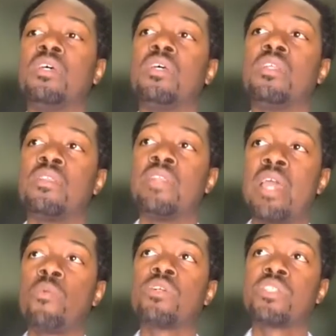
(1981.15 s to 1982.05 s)
They
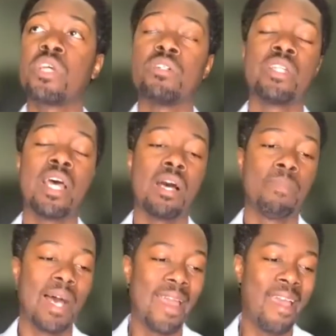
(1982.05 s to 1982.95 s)
were turned down
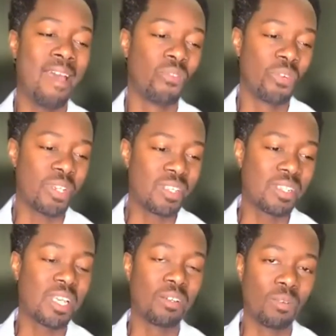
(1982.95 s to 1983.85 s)
by every
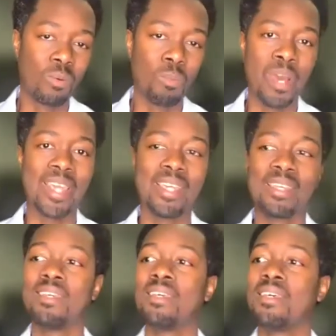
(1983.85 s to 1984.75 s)
single bank
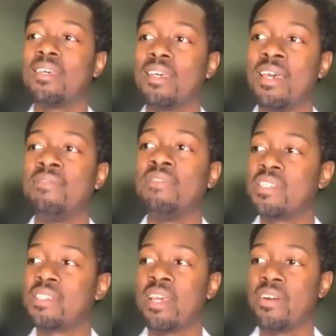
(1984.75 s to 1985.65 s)
in
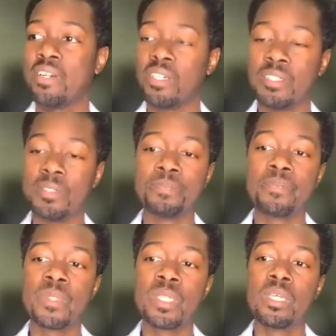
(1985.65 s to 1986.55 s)
this area.
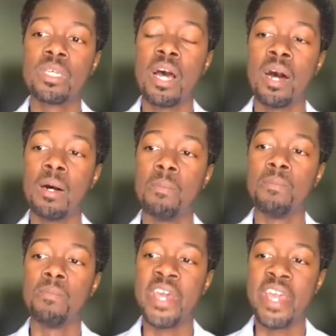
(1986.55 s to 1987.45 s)
Um,
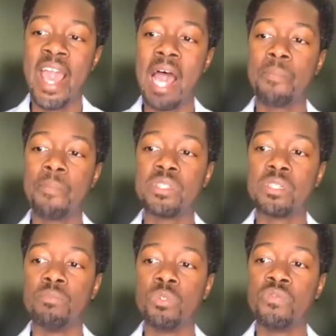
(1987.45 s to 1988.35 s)
they happened to
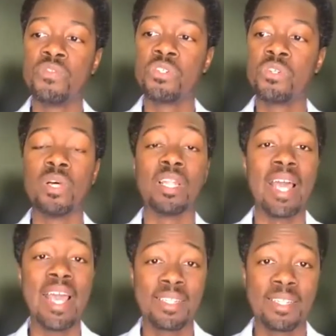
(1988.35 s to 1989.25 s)
move to
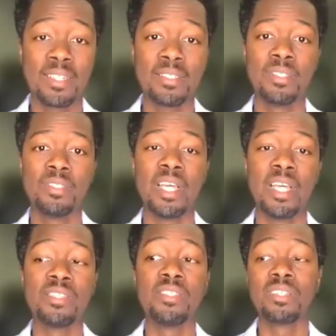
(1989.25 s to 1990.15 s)
Atlanta. They
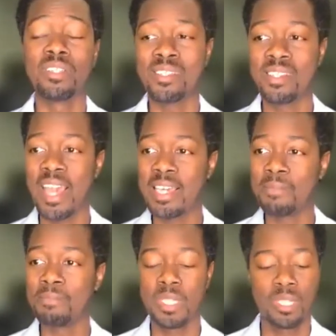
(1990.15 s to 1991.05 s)
took the
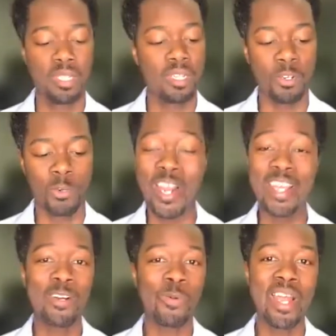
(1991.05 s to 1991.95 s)
same great
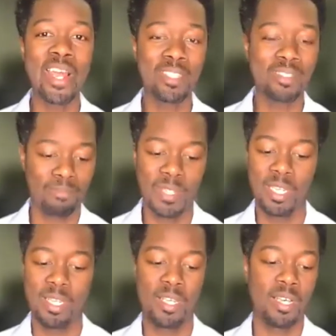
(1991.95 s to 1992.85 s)
credit,
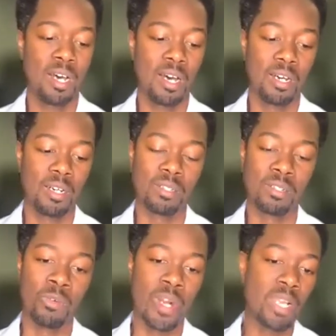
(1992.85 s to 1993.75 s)
uh,
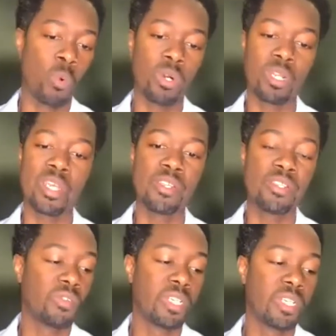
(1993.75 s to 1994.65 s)
great work
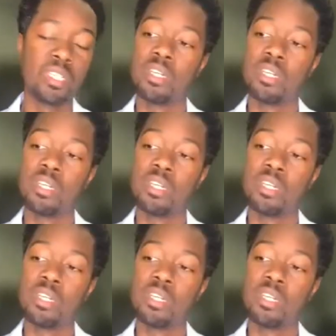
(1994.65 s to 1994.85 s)
history,